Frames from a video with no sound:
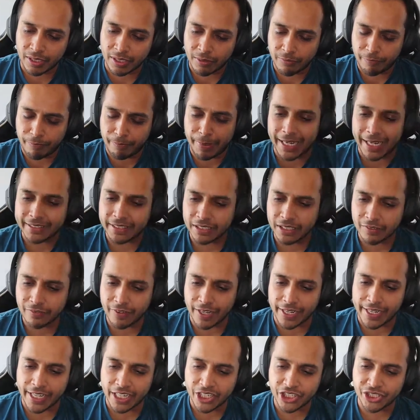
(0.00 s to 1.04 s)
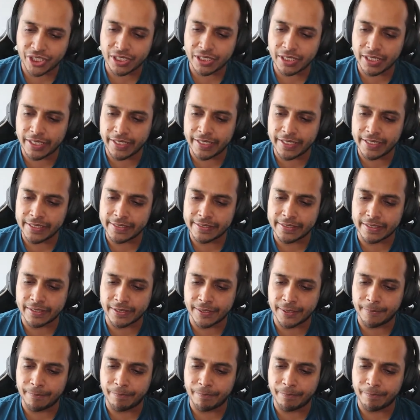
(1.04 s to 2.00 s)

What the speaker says: The basis of addiction is